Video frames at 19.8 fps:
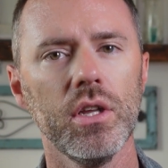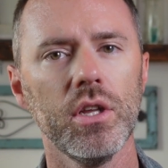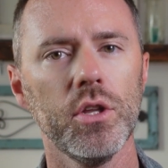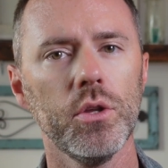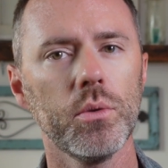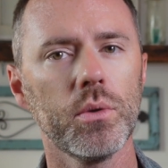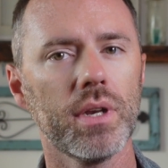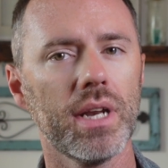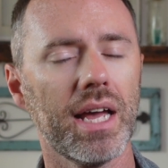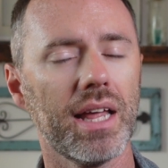
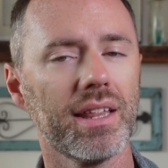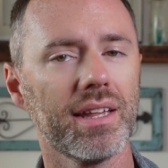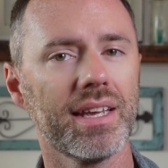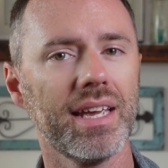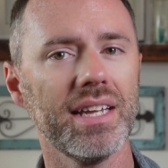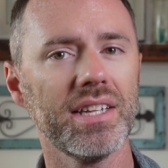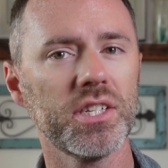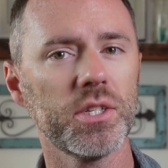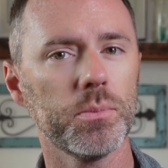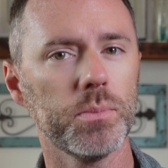you can
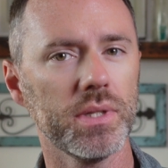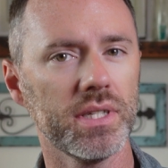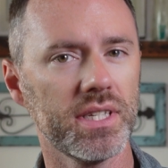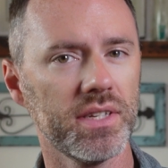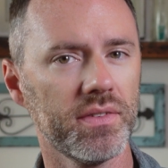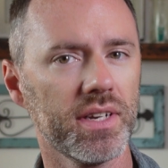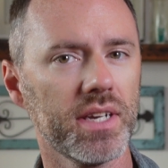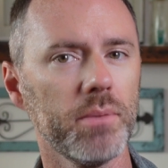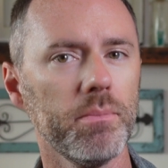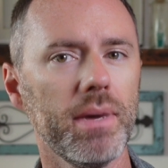allocate
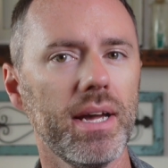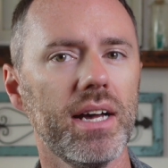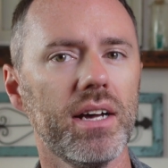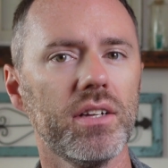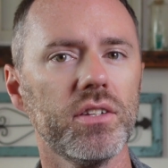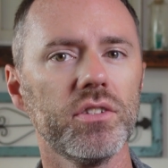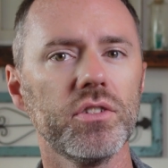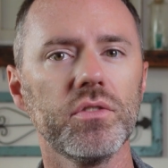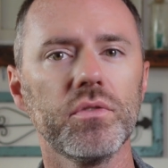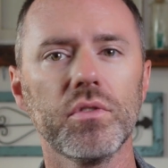specific
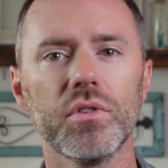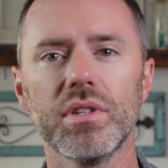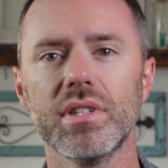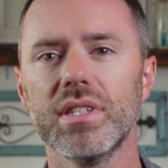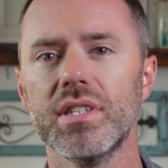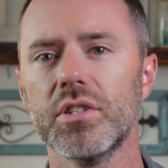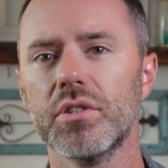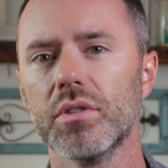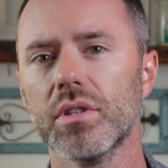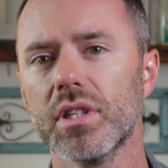amounts for
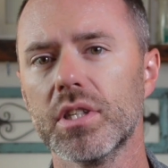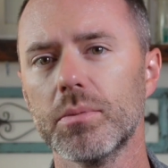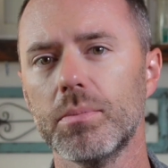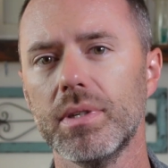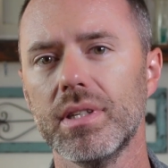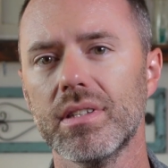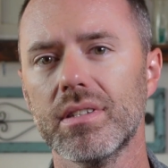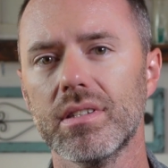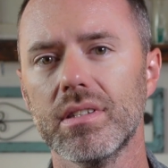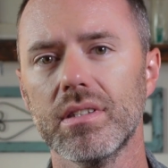essential
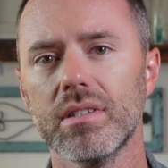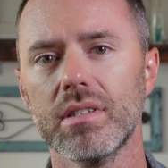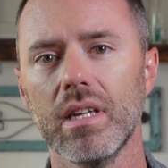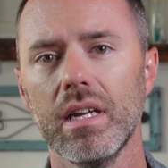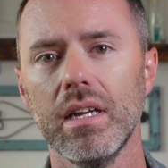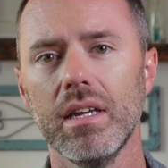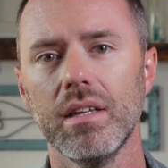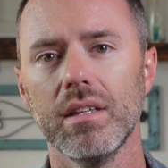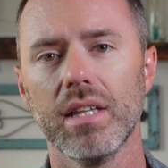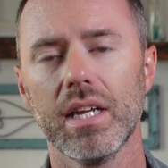expenses
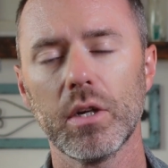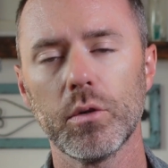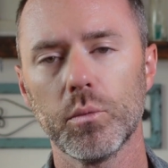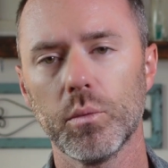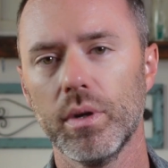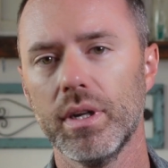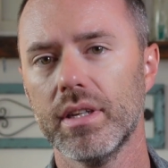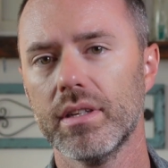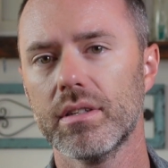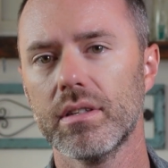like
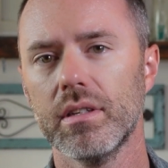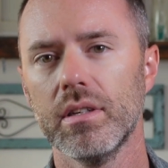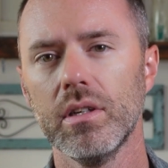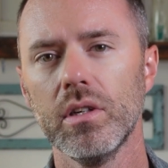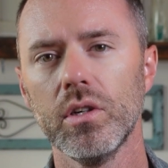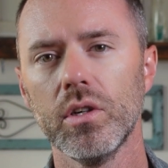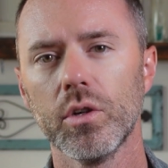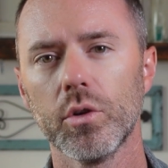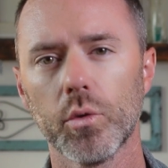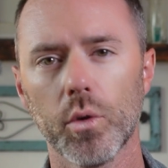rent,
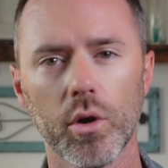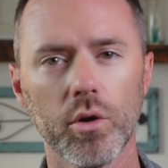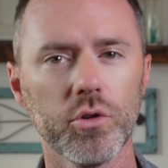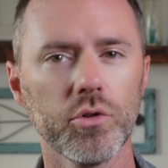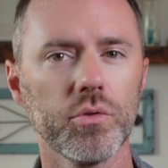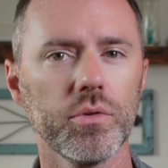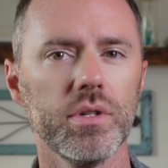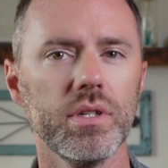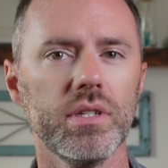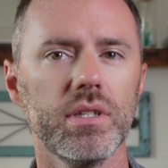
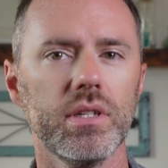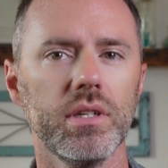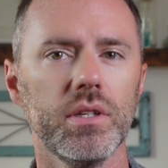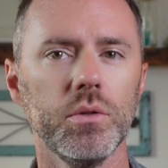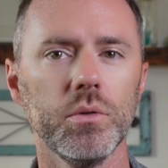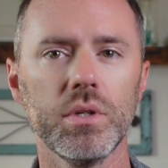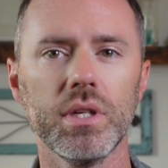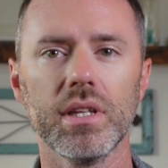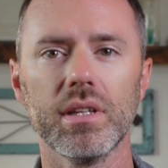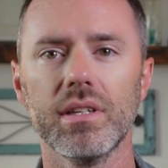groceries,
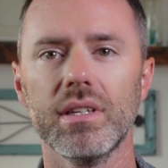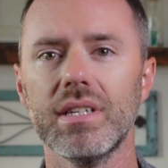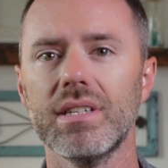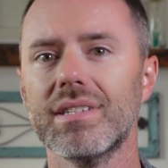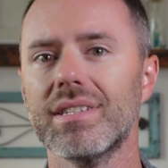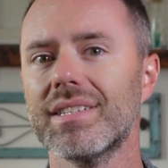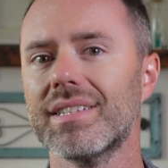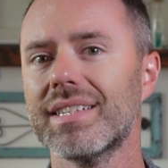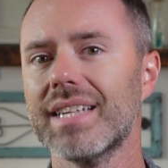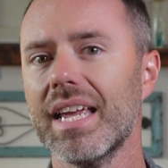utilities,
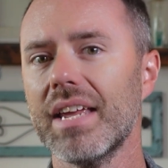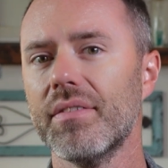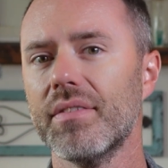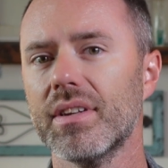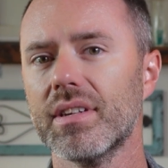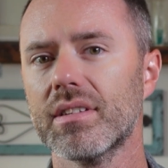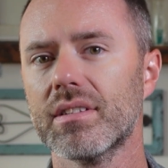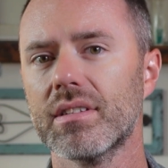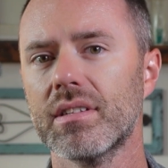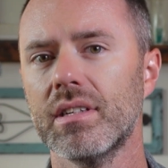and
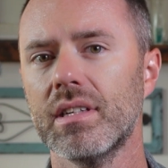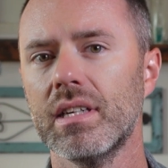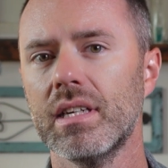savings.